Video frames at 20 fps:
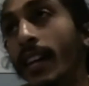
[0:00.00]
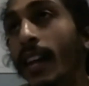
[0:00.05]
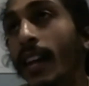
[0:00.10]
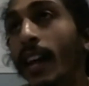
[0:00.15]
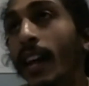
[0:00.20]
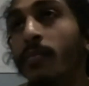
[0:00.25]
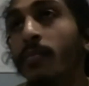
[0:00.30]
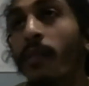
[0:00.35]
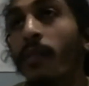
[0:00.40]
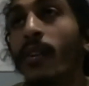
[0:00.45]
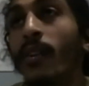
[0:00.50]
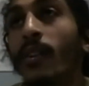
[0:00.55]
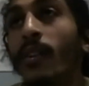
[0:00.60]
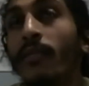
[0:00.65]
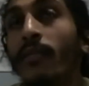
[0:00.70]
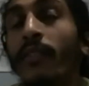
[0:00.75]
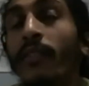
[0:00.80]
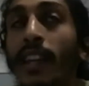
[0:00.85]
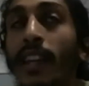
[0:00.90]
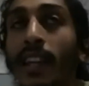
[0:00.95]
that's part of the
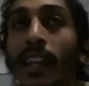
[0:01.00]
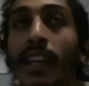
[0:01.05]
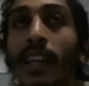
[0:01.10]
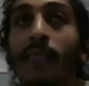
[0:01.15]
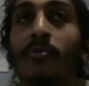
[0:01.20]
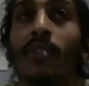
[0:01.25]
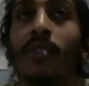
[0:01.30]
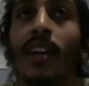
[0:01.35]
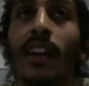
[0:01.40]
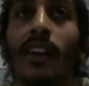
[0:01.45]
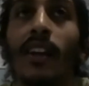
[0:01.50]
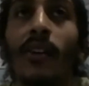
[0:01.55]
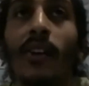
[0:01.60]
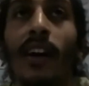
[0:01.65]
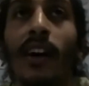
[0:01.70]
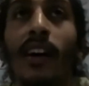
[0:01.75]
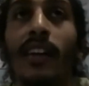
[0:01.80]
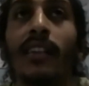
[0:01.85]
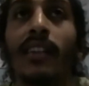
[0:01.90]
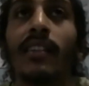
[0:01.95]
fight game. You gotta know
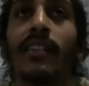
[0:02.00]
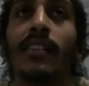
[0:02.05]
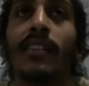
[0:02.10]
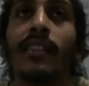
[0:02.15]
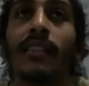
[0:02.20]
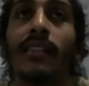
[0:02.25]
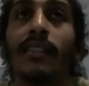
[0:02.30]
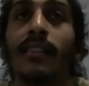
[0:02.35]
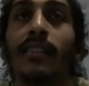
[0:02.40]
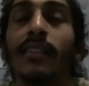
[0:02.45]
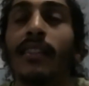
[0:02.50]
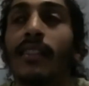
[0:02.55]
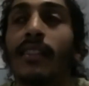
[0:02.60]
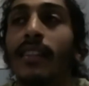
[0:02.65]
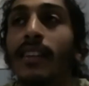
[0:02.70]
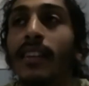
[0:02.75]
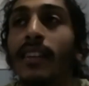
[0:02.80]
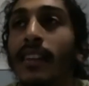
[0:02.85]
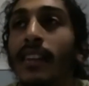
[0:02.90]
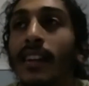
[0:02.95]
how to
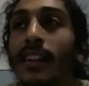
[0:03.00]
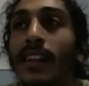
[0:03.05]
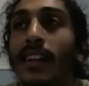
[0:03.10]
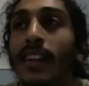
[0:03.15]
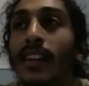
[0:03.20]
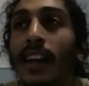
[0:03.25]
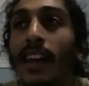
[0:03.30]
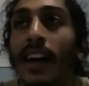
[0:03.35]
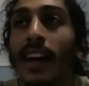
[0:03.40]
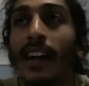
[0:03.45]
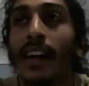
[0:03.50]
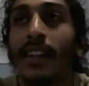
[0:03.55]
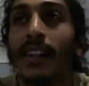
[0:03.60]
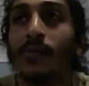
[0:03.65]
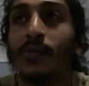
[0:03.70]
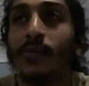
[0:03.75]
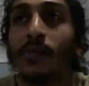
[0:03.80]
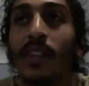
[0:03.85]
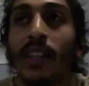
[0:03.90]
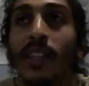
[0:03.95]
duck and
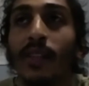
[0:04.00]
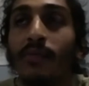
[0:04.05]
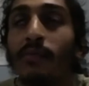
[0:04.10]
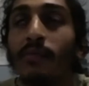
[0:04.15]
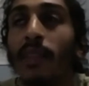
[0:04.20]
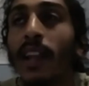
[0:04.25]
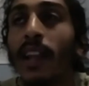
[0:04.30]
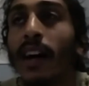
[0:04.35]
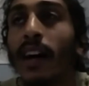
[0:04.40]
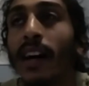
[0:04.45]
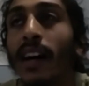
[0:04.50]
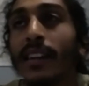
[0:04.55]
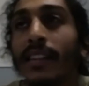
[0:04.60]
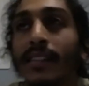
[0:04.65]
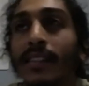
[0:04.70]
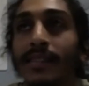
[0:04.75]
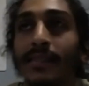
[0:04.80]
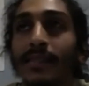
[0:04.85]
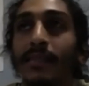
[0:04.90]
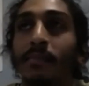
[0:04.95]
dodge, weave, block,
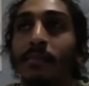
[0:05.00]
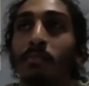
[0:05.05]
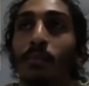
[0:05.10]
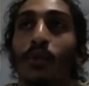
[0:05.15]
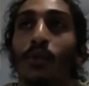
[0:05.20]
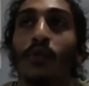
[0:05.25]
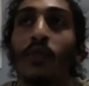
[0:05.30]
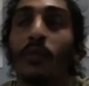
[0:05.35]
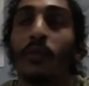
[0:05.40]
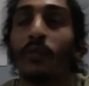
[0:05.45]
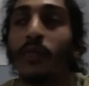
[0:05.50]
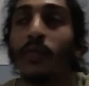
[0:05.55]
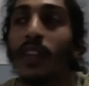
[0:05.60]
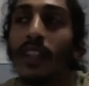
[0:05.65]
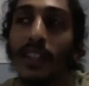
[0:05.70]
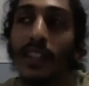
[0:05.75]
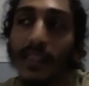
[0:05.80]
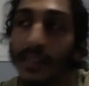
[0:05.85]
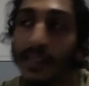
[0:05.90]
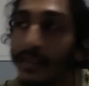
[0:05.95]
move the
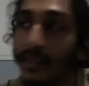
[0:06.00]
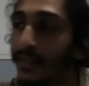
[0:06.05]
feet.